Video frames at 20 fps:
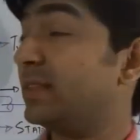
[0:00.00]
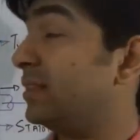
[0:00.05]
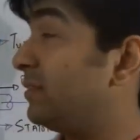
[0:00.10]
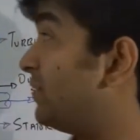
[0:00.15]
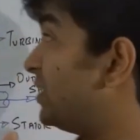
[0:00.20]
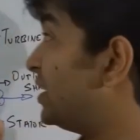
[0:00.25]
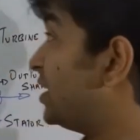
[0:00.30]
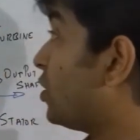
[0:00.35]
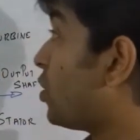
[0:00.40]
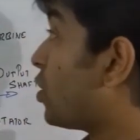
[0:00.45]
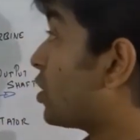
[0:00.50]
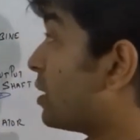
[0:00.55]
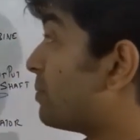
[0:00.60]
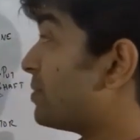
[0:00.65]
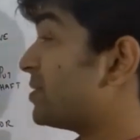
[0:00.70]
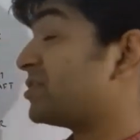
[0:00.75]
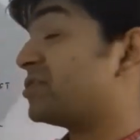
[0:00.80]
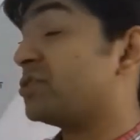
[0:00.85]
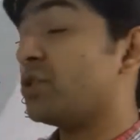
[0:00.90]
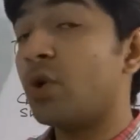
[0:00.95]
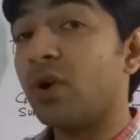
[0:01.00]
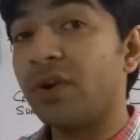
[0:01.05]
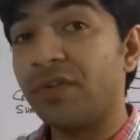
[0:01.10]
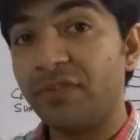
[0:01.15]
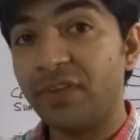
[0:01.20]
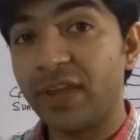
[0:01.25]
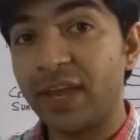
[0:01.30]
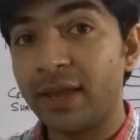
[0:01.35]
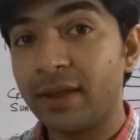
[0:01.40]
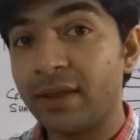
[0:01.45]
when the lockup is
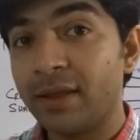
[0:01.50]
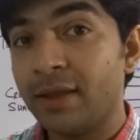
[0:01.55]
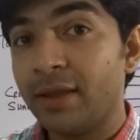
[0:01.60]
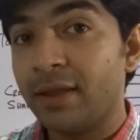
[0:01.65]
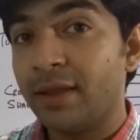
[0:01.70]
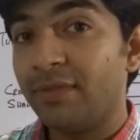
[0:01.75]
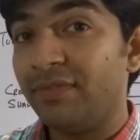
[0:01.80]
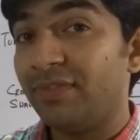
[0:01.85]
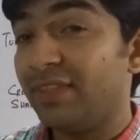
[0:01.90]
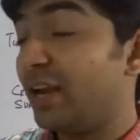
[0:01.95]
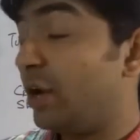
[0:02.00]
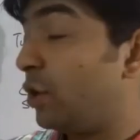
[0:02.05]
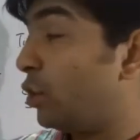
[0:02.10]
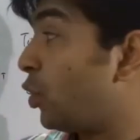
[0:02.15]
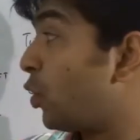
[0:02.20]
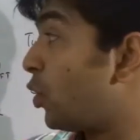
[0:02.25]
not there, the